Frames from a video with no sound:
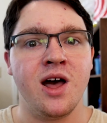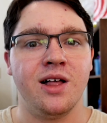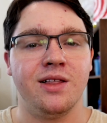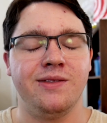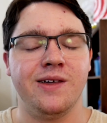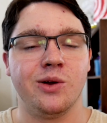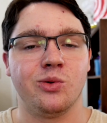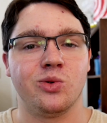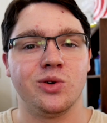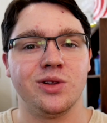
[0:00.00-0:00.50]

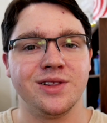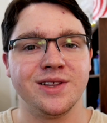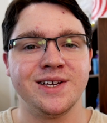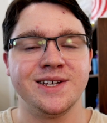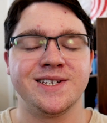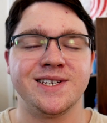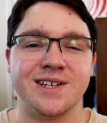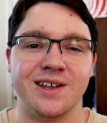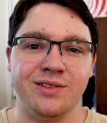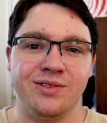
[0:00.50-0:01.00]
they
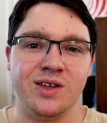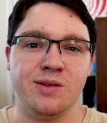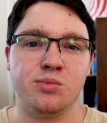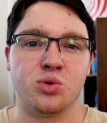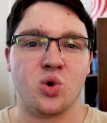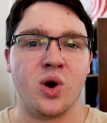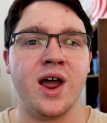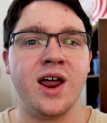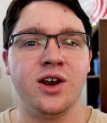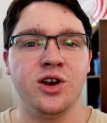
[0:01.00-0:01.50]
released the
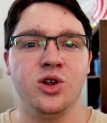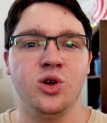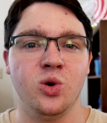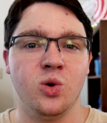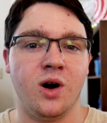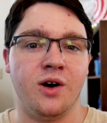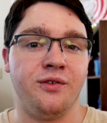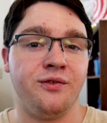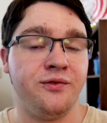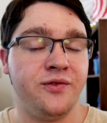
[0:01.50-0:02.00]
brand
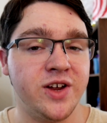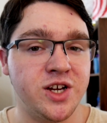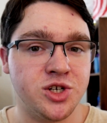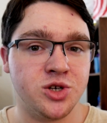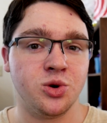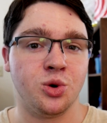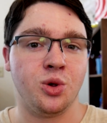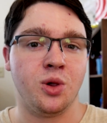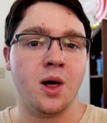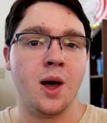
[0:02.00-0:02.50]
new
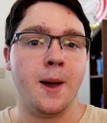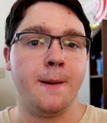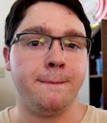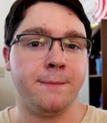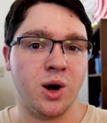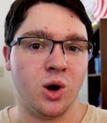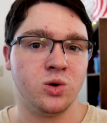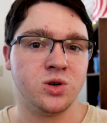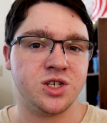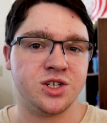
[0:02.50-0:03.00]
official
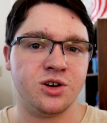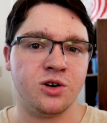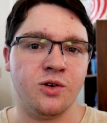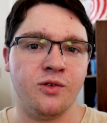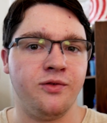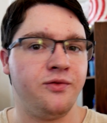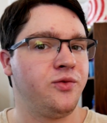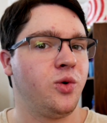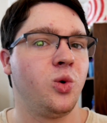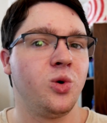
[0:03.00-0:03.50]
poster
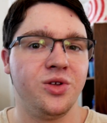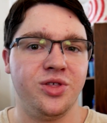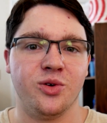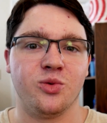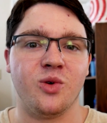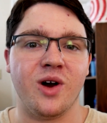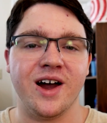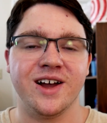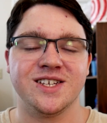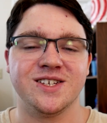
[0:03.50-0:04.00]
for The
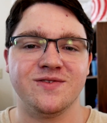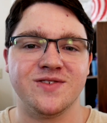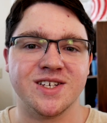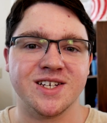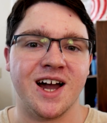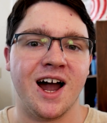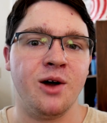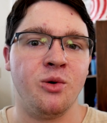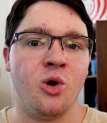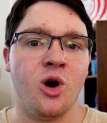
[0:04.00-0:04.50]
Rise of
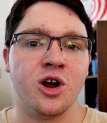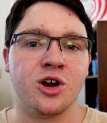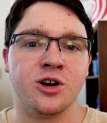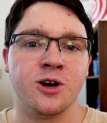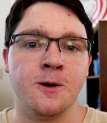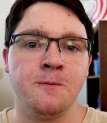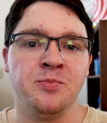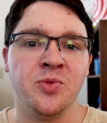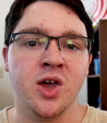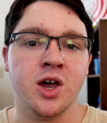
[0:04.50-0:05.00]

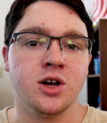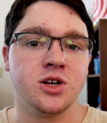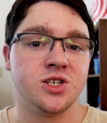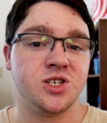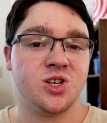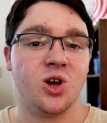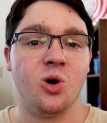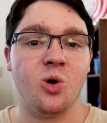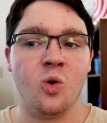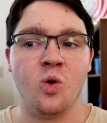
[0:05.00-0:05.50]
Skywalker.
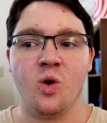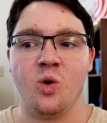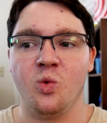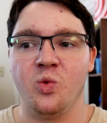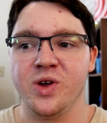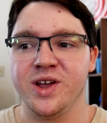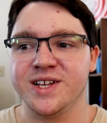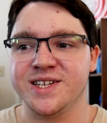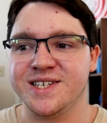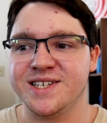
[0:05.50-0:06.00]
So
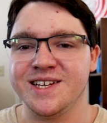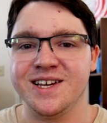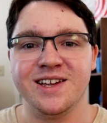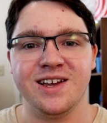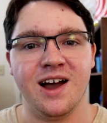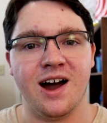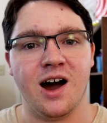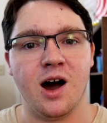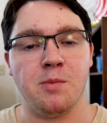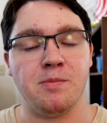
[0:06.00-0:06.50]
we see
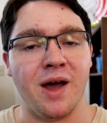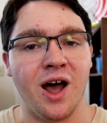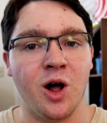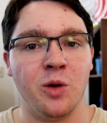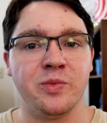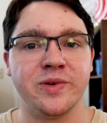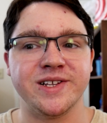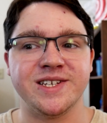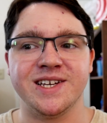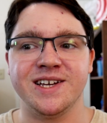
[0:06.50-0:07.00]

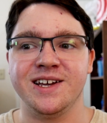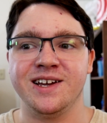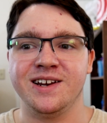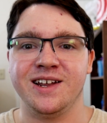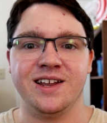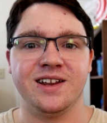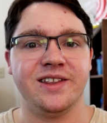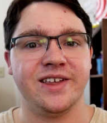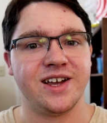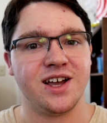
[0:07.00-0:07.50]
Palpatine
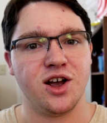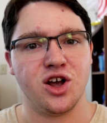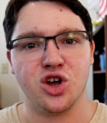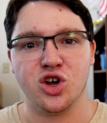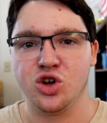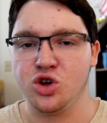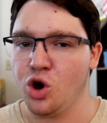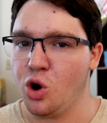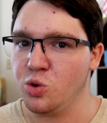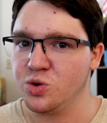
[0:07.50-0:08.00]
in like a
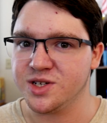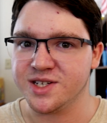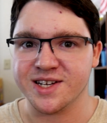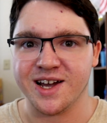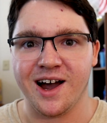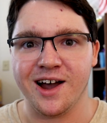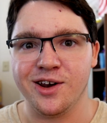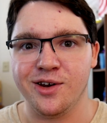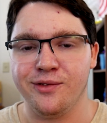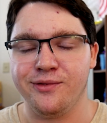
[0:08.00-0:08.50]
ghost
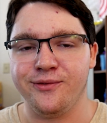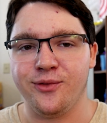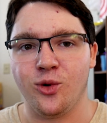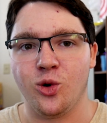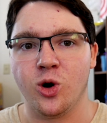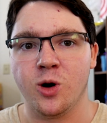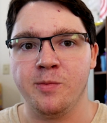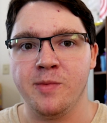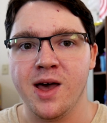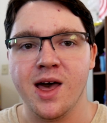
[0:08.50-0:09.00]
kind of
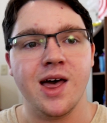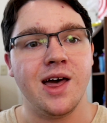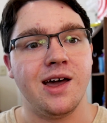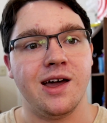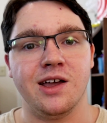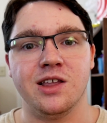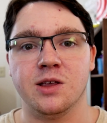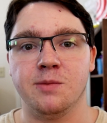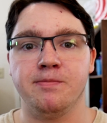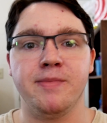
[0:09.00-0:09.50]
form
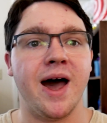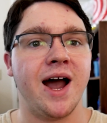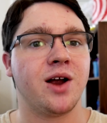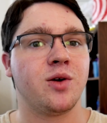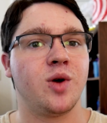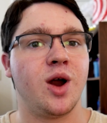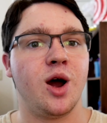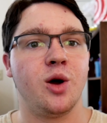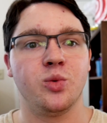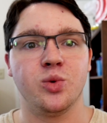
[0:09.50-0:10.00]
in the
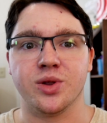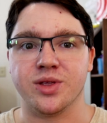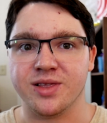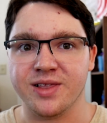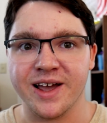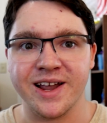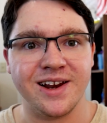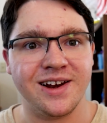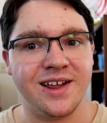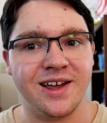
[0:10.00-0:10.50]
background with
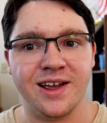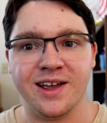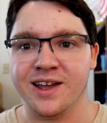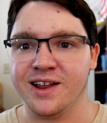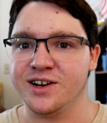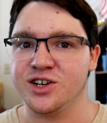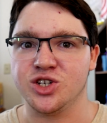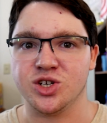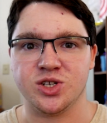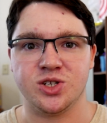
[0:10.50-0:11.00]
lightning
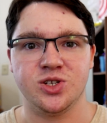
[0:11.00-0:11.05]
and just